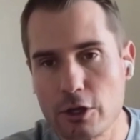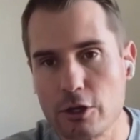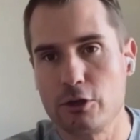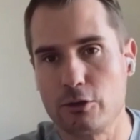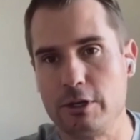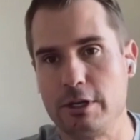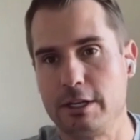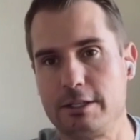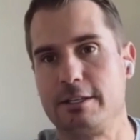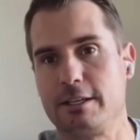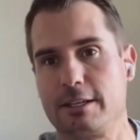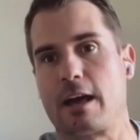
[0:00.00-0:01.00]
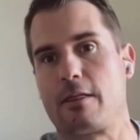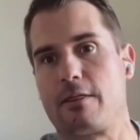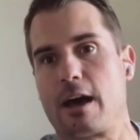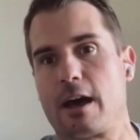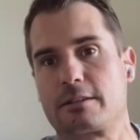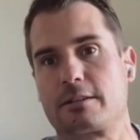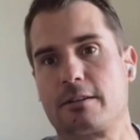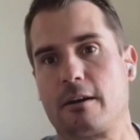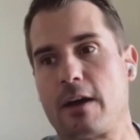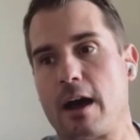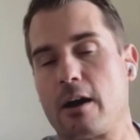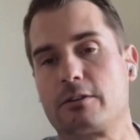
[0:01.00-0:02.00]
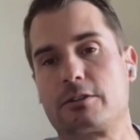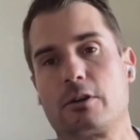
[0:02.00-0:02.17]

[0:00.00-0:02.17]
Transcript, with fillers: you need to get that stuff out.